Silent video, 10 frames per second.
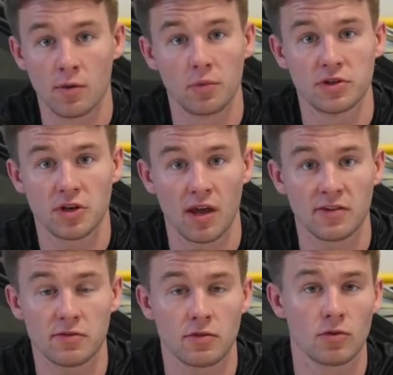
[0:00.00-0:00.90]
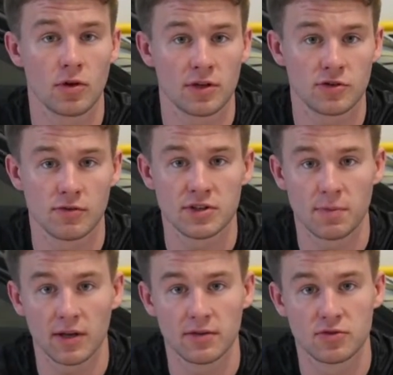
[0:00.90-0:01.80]
in which case look at your
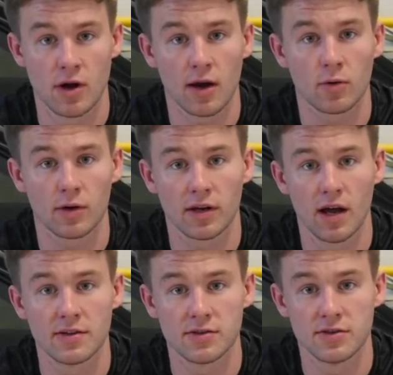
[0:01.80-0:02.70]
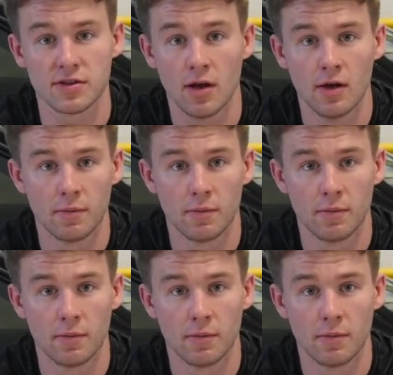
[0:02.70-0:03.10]
respective track organizers'